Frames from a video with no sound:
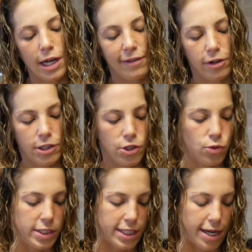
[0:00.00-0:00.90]
I've already
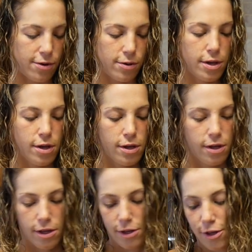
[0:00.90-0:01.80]
squeezed out
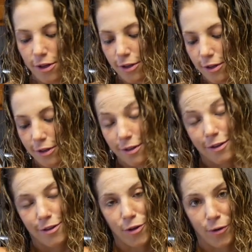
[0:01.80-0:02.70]

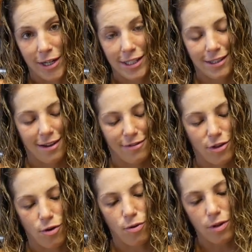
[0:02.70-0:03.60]
the rest of
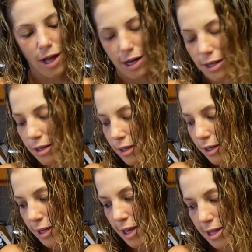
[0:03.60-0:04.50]
the whole head.
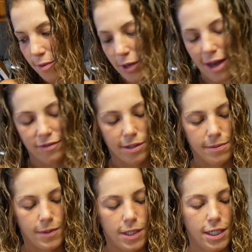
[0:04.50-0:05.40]
And then we have some
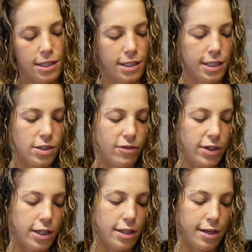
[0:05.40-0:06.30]
seasonings over
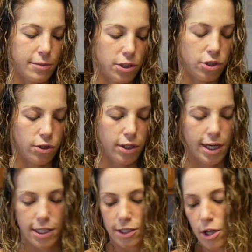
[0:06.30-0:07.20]
here that I'm going to show you
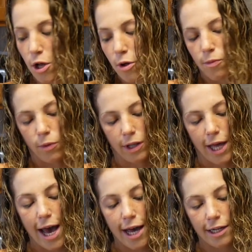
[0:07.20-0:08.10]
guys. We'll
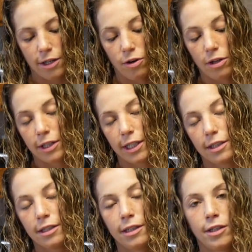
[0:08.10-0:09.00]
add it all
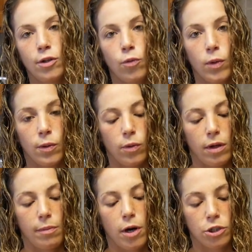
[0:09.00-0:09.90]
in. We
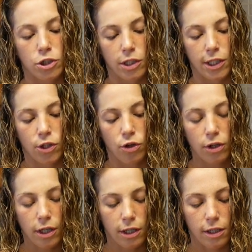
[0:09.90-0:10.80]
will partially
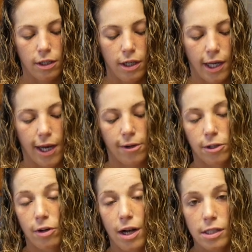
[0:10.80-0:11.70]
cook our
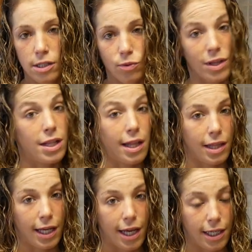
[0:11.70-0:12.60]
crust with
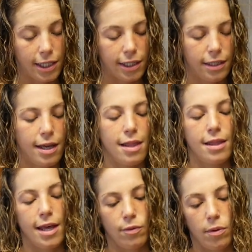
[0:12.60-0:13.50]
nothing on it, and
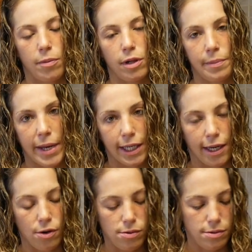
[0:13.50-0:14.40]
then we'll pull it back
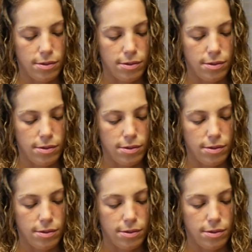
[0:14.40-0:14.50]
out